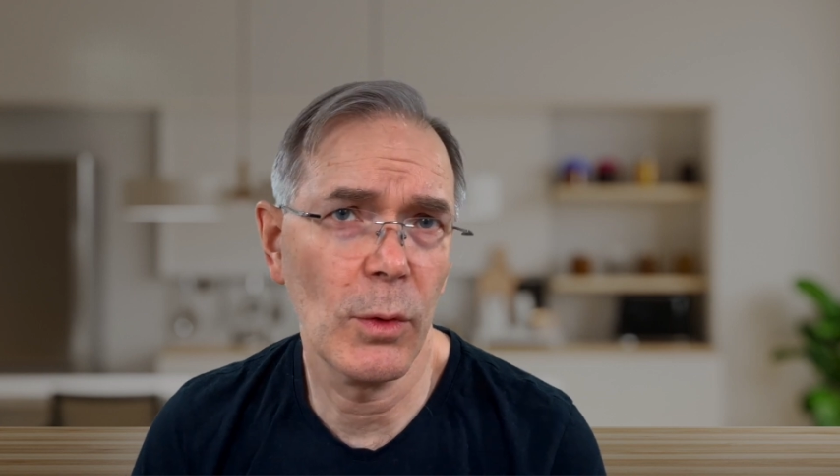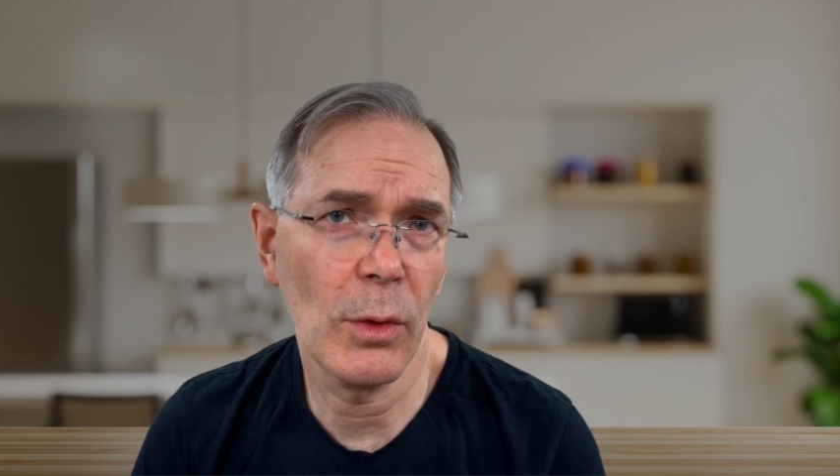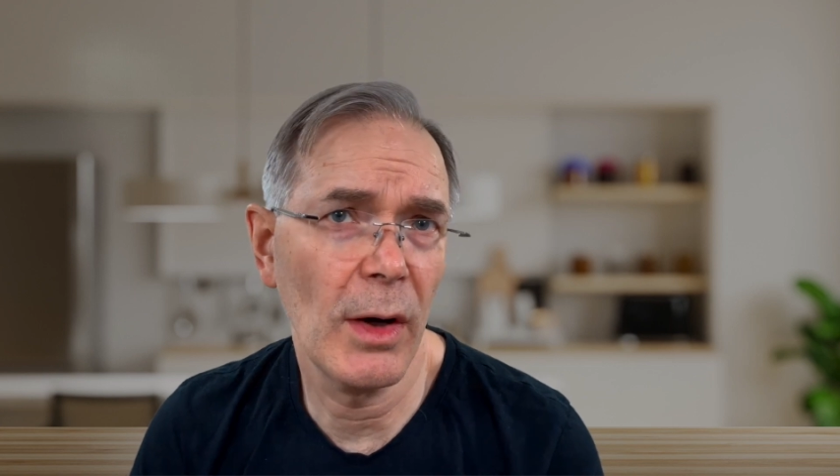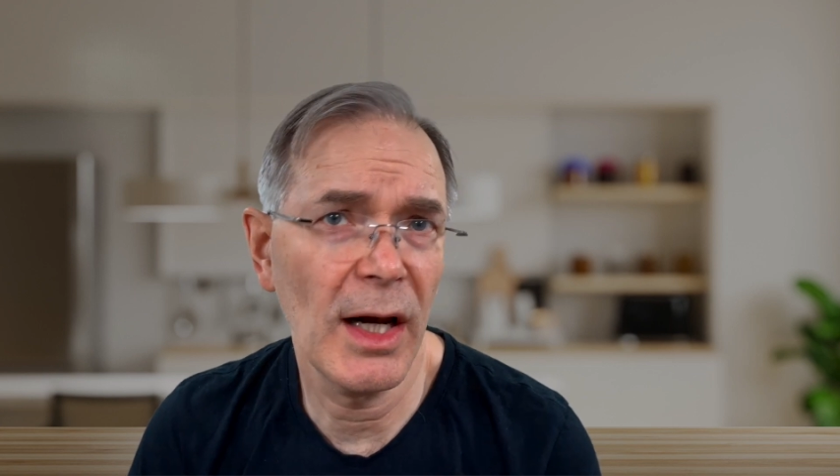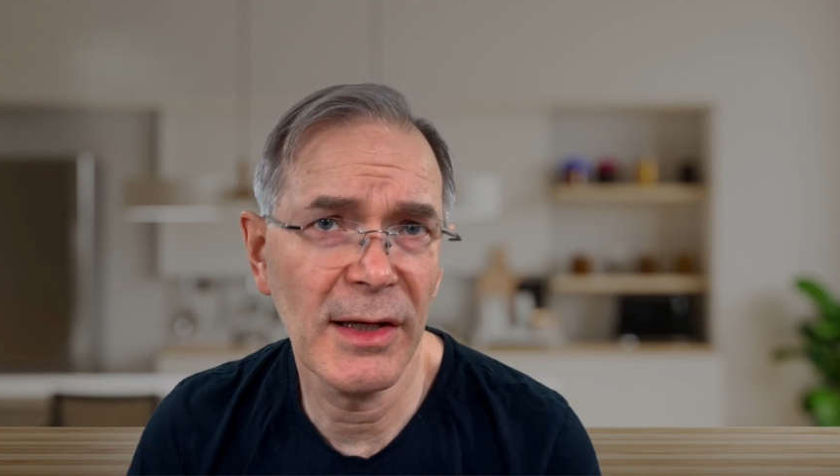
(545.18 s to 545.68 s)

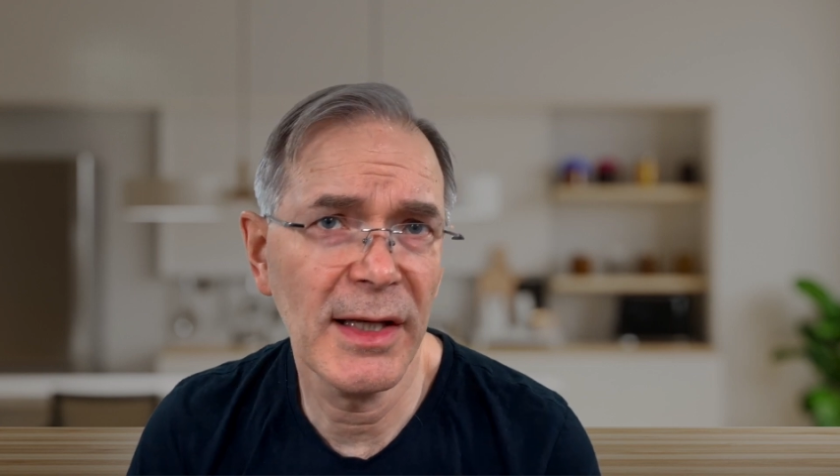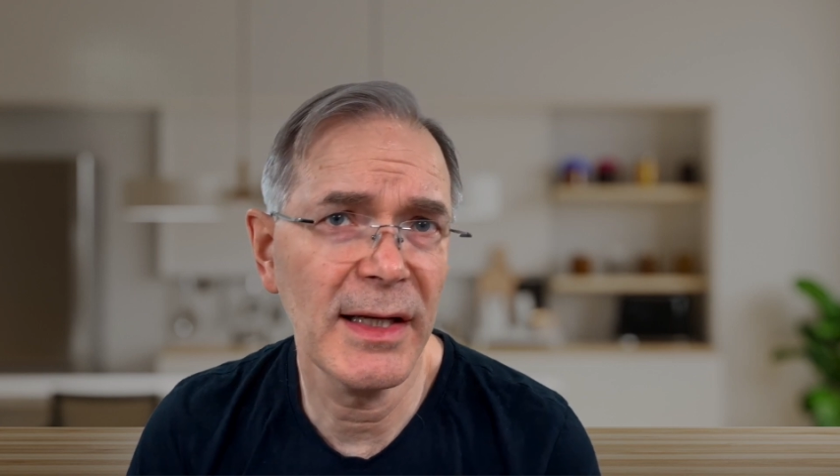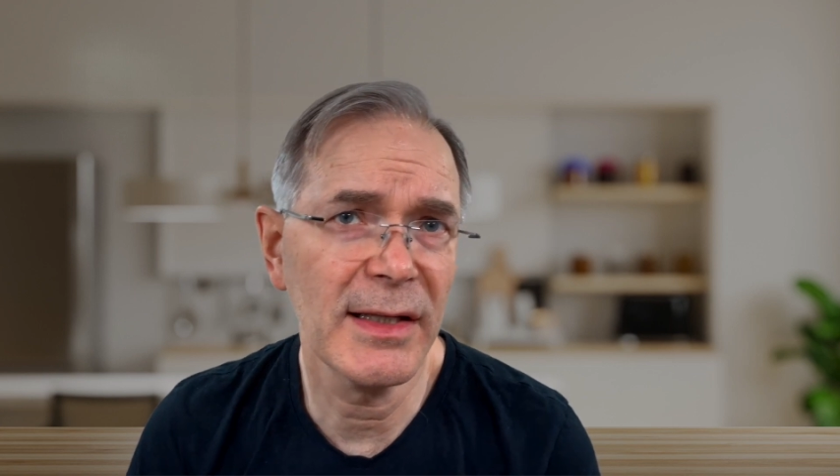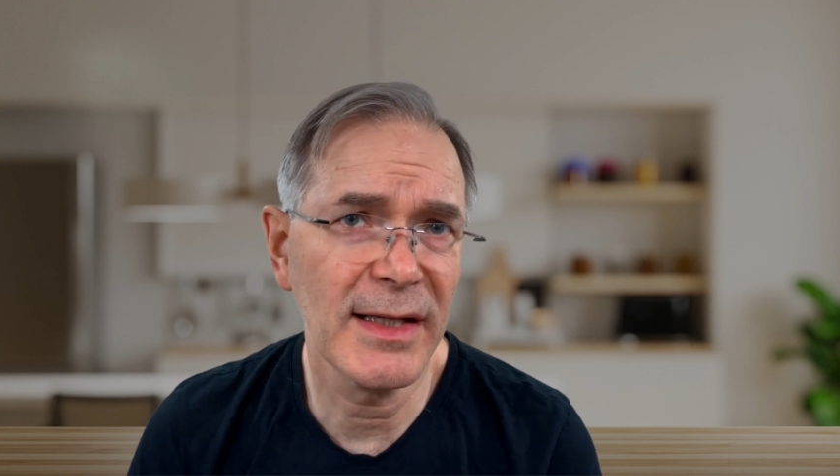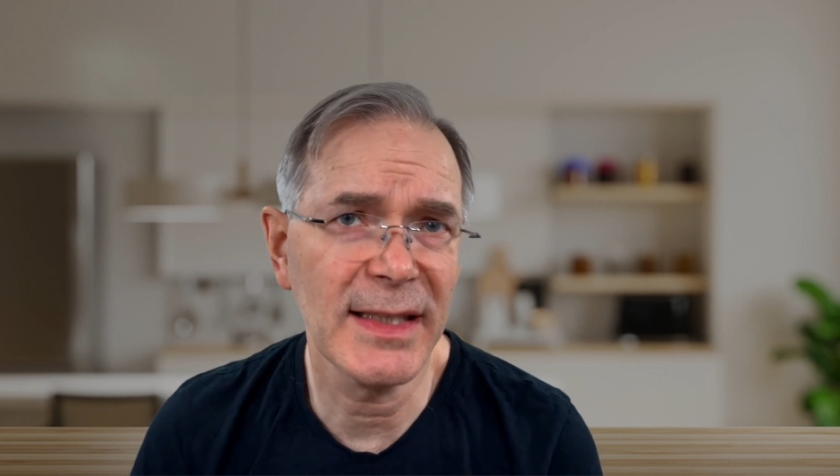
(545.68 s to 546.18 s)

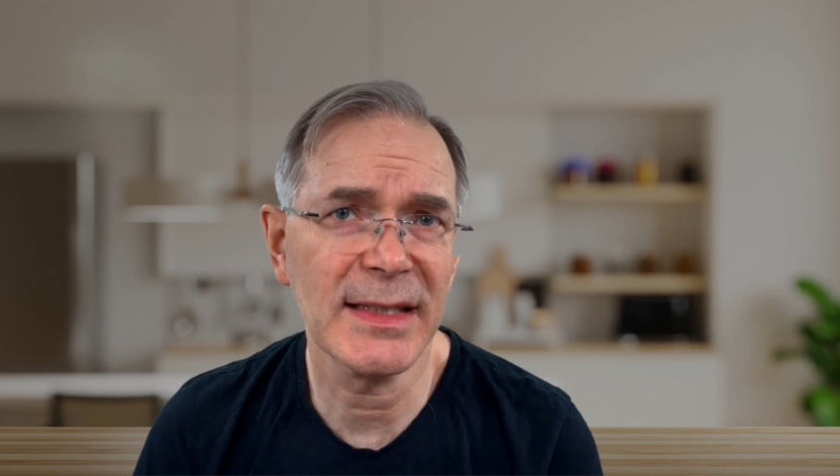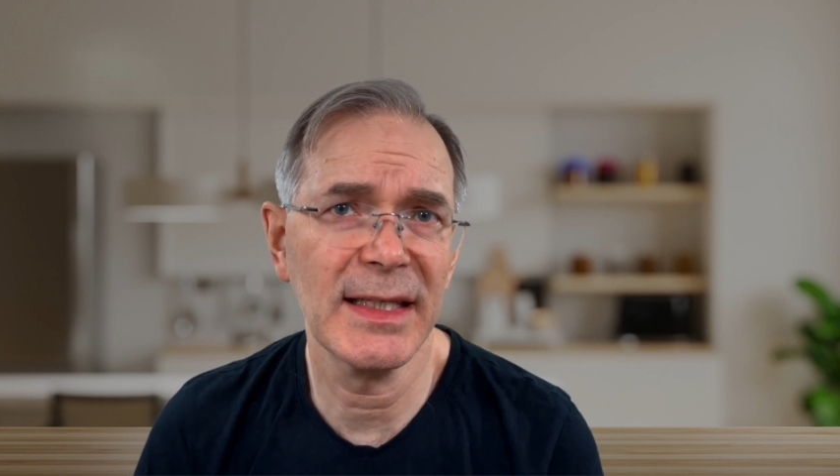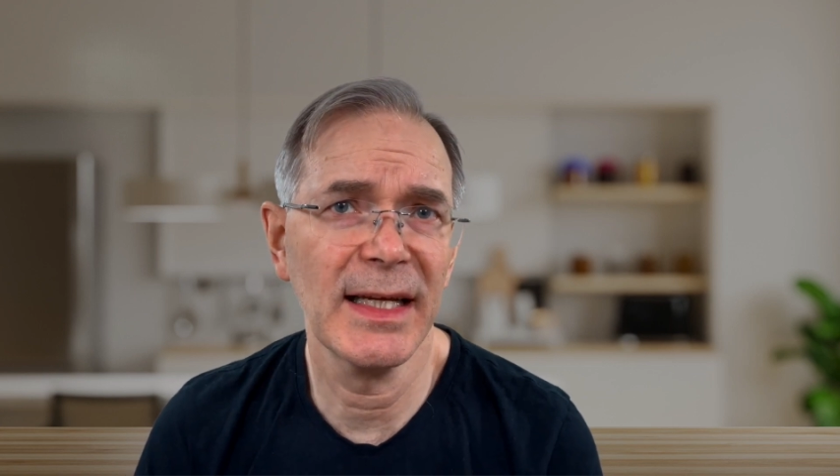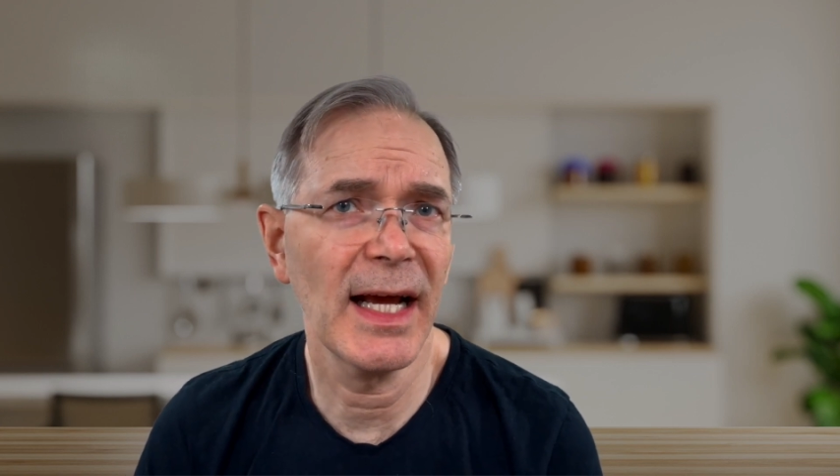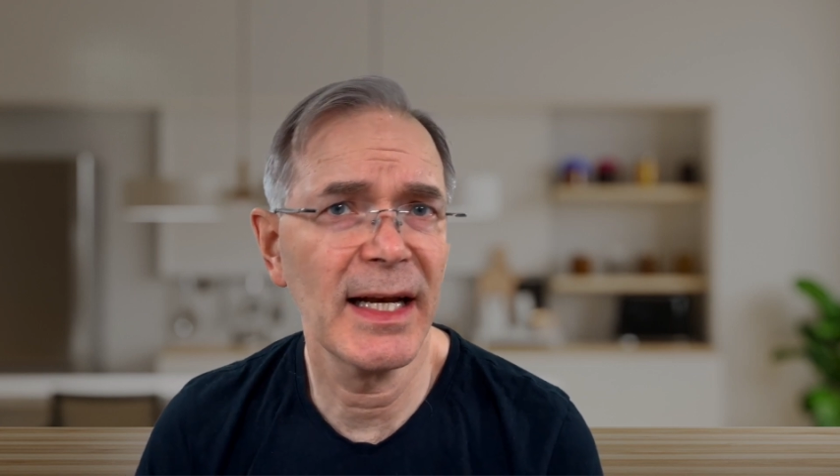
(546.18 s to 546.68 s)
quality,
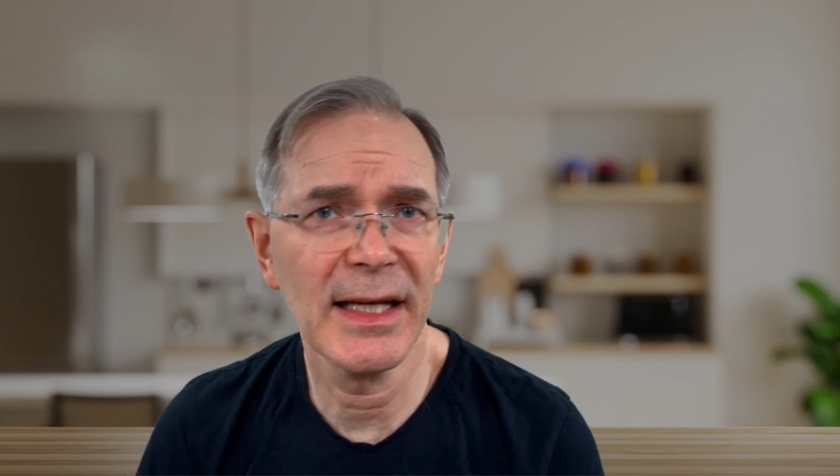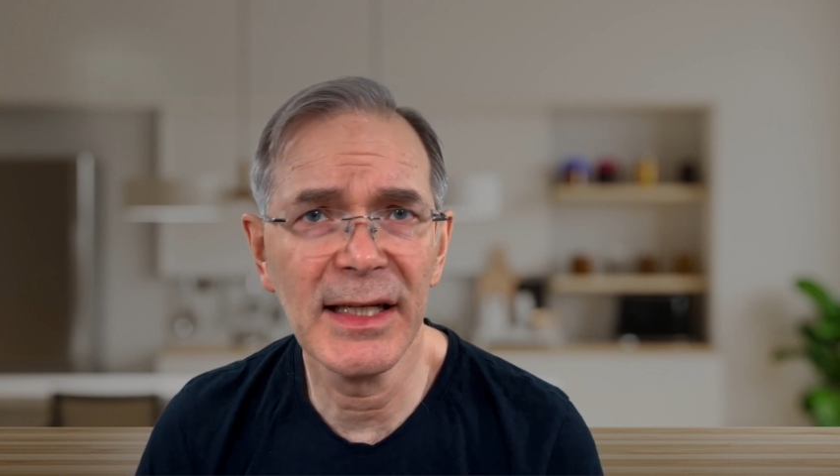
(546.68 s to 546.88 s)
testing and